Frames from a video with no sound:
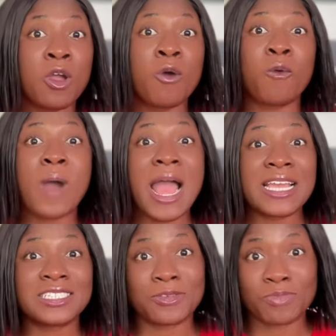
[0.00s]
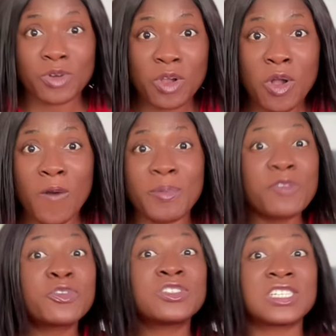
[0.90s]
why they broke up.
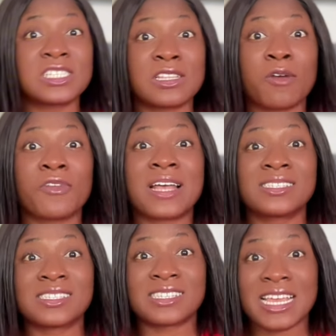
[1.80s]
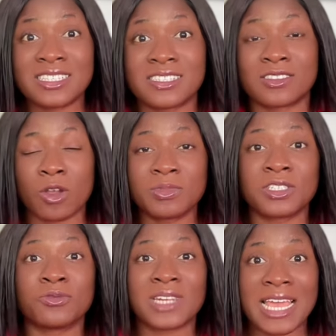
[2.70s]
Even Gist Lover said
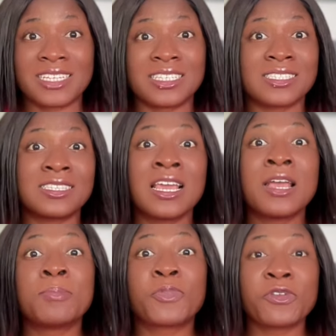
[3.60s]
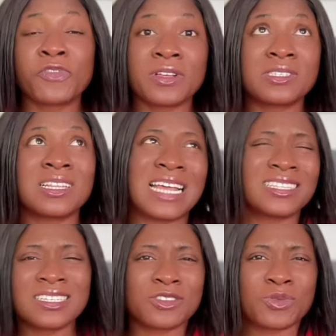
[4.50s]
something like this previously, I
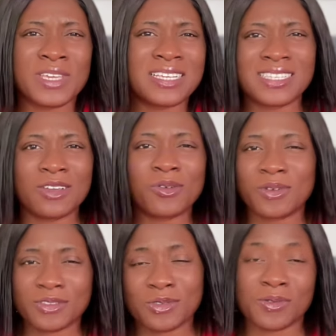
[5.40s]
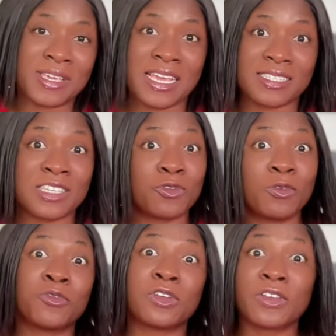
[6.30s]
think 2 years ago or so. Yes, if you've
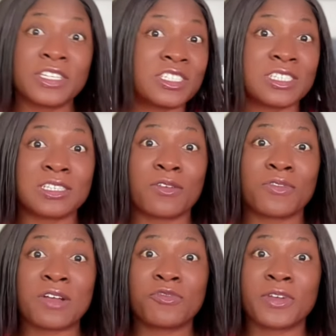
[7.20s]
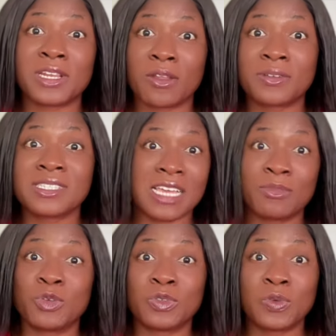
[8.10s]
been following Gist Lover for a long time,
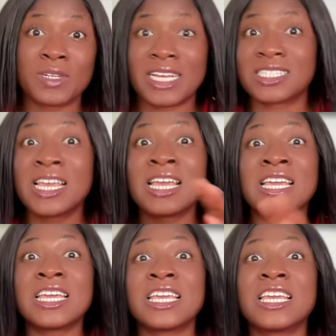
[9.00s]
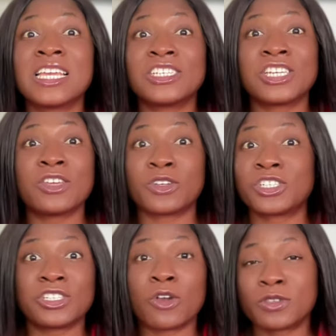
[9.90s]
you know that he or
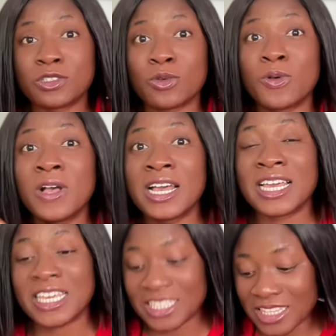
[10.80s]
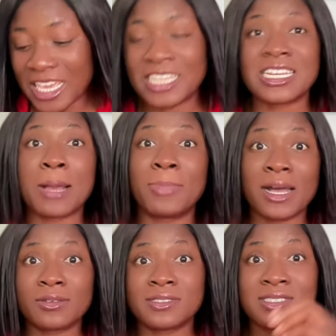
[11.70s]
she also hinted
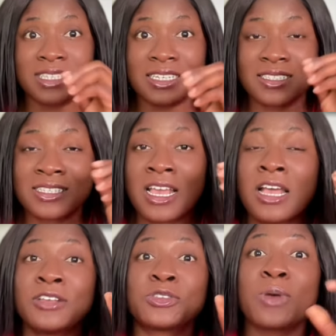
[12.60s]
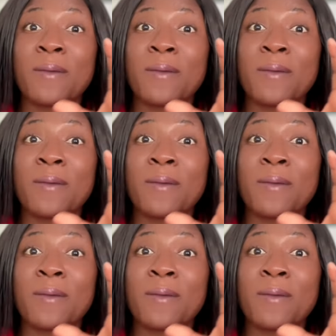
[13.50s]
about this. So I'm